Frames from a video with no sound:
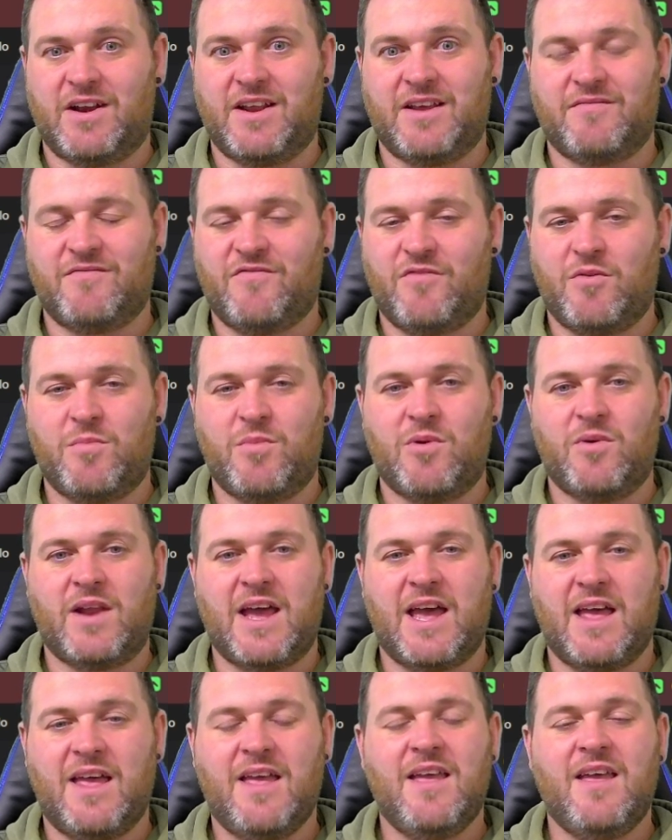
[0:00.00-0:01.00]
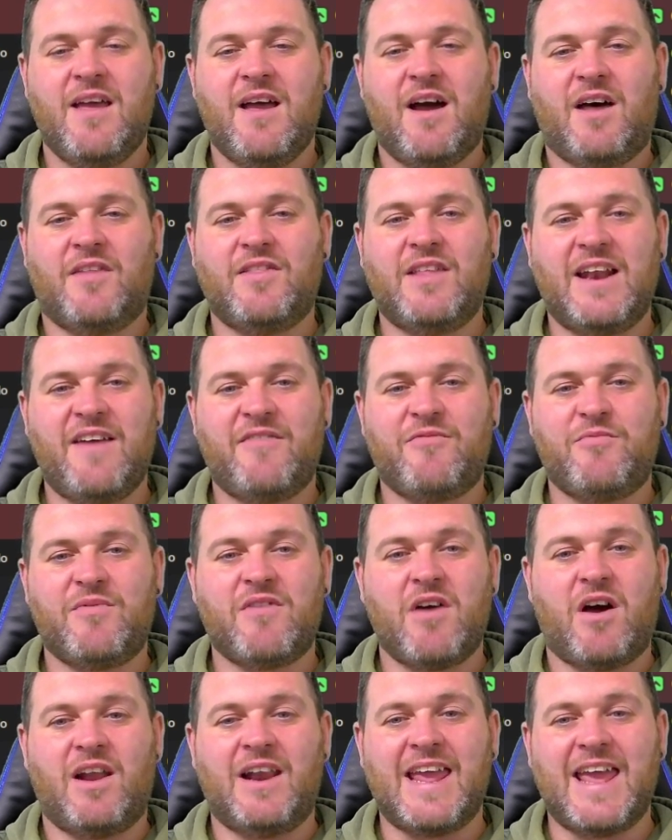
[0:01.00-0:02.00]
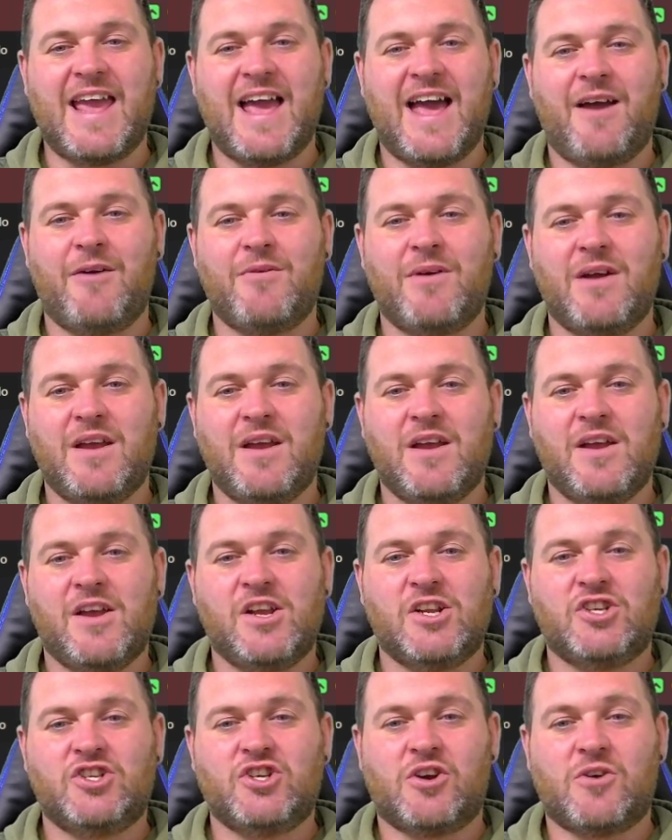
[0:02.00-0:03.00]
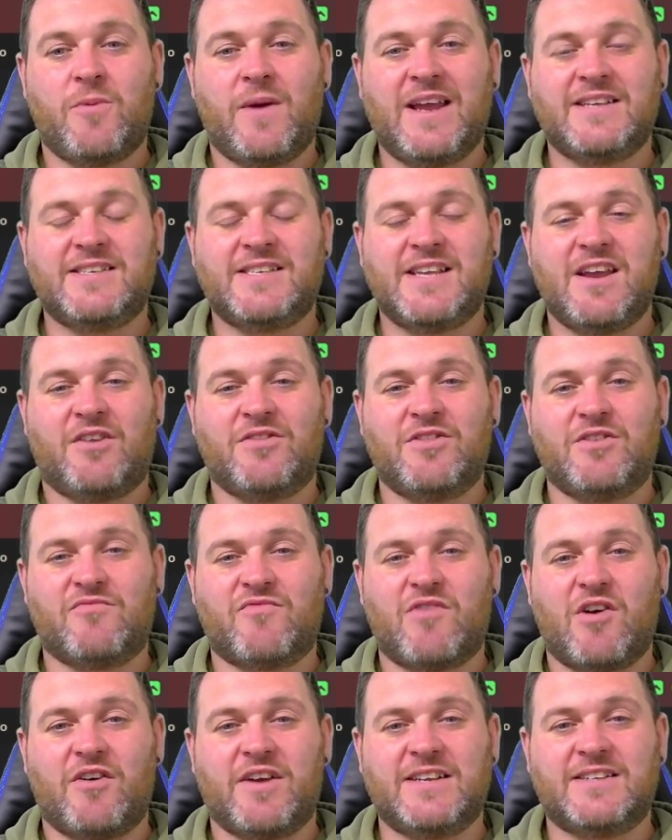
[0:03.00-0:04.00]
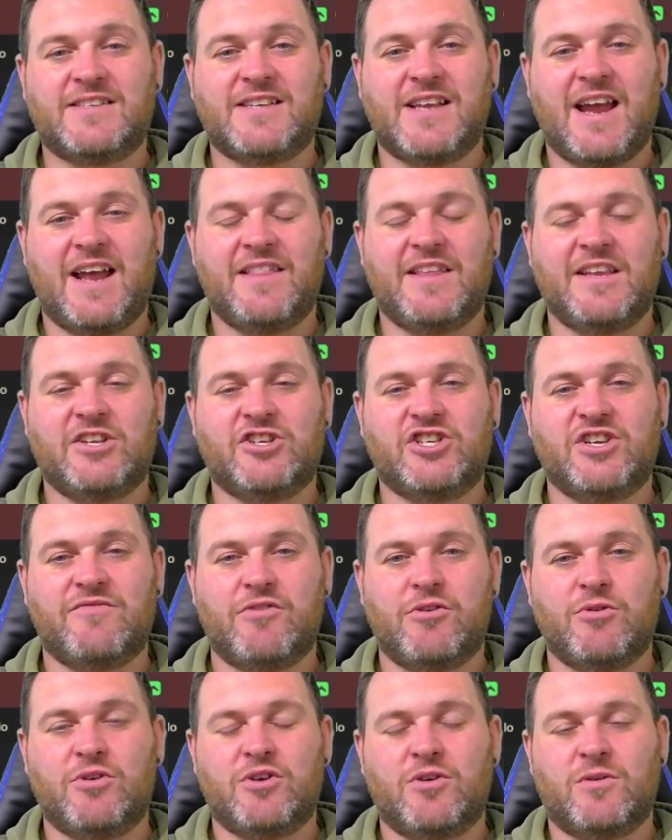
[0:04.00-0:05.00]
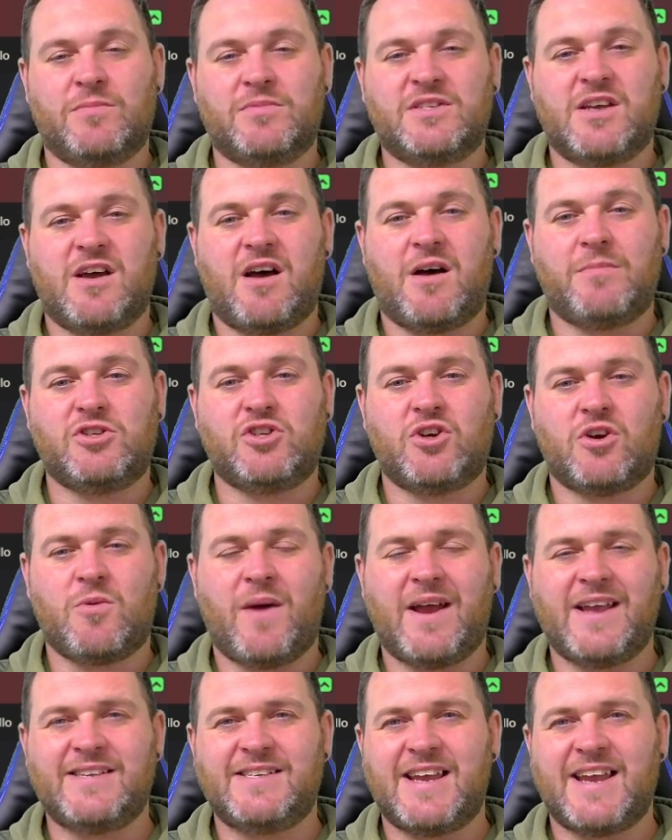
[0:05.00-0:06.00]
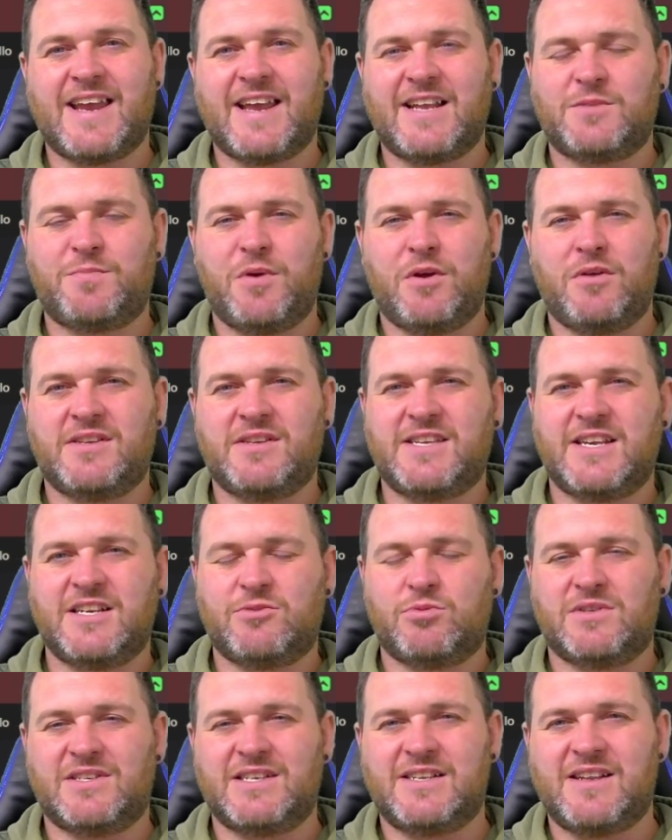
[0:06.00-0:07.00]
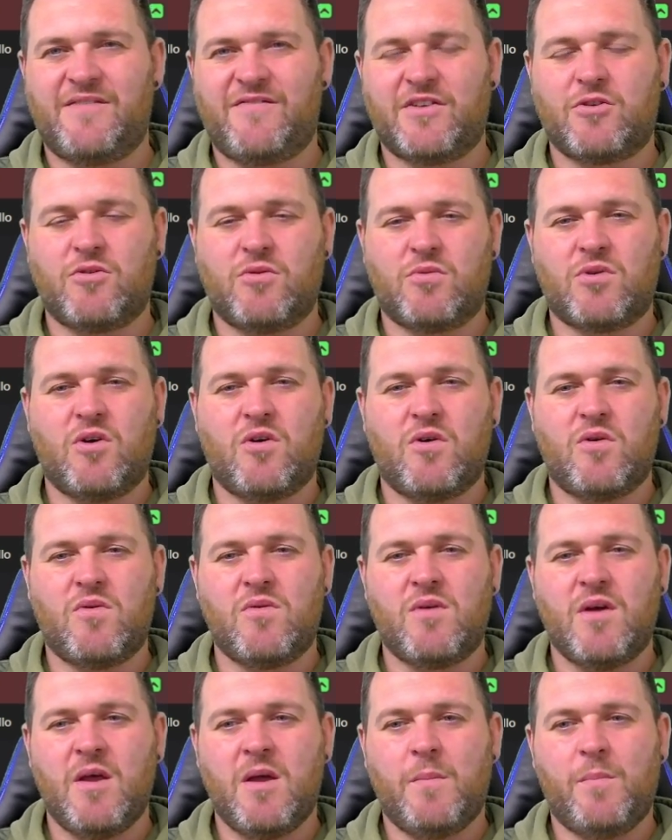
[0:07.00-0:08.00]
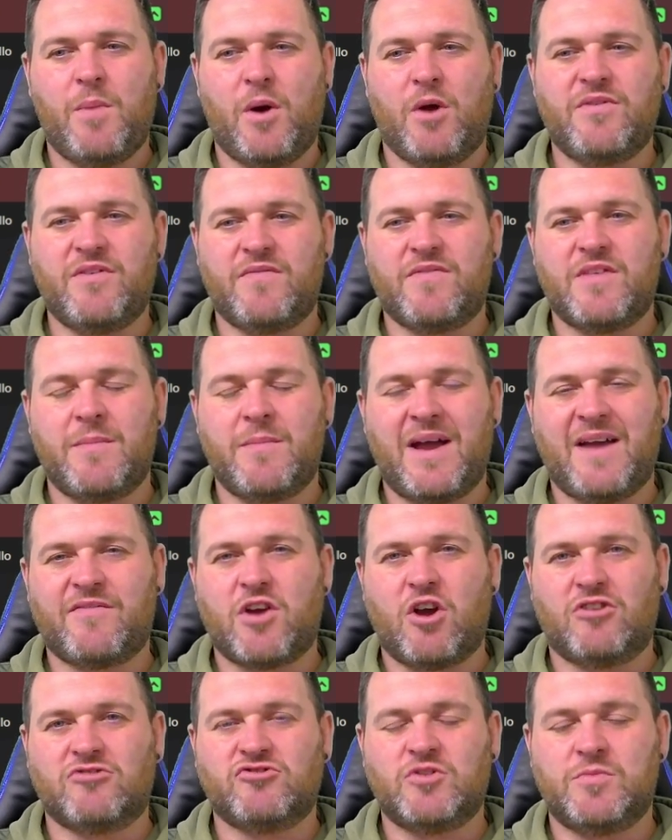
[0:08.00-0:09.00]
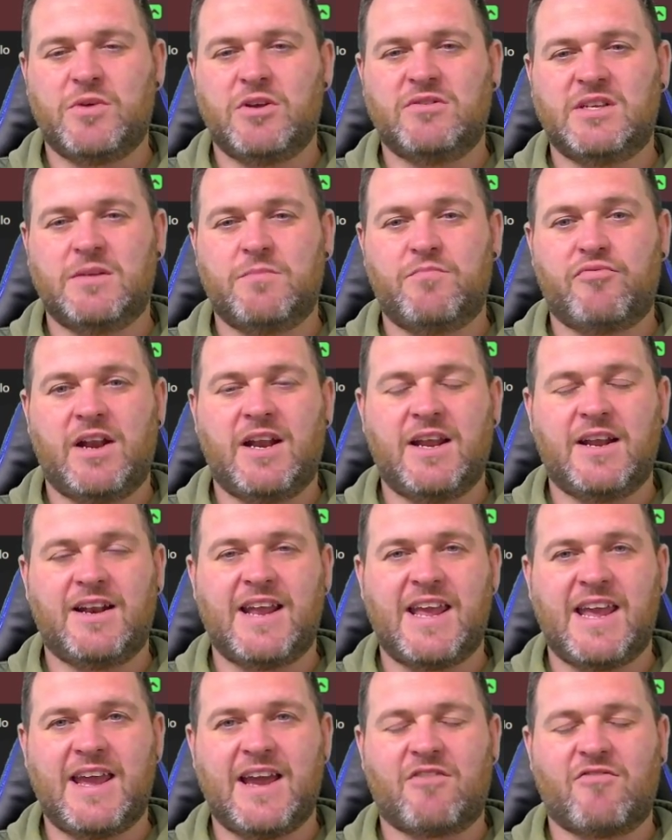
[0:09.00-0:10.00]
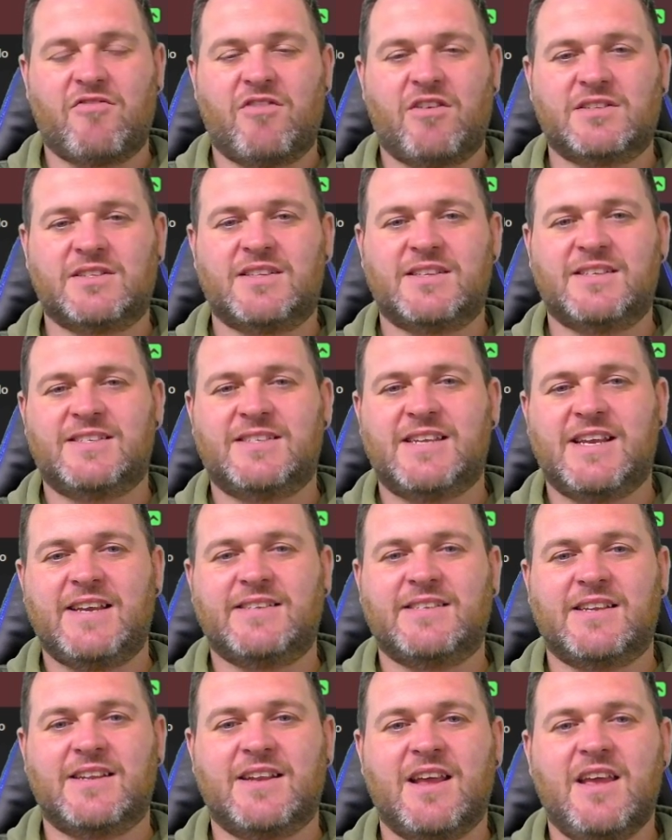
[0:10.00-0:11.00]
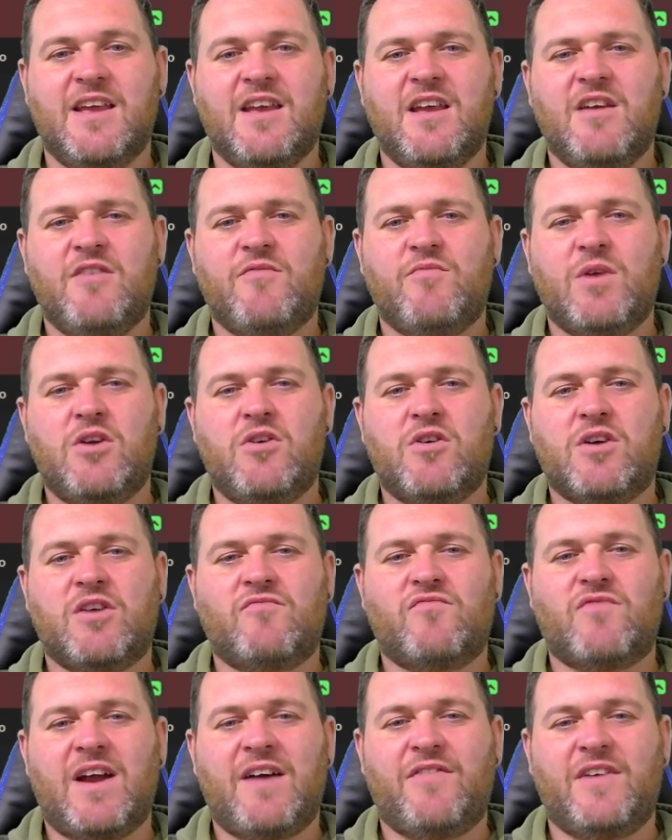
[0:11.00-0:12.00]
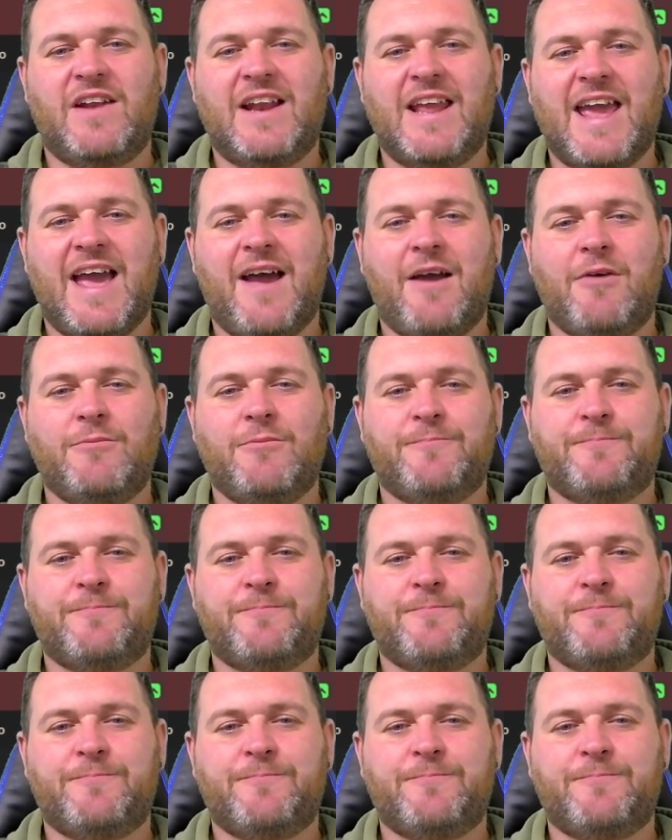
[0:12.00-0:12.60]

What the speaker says: footballer. On the left we've got Leao, Chukwueze on the right, and then Giroud up top. Chukwueze against Pulisic was a difficult call. Both of them have contributed brilliantly across the season. If we look at Rafa Leao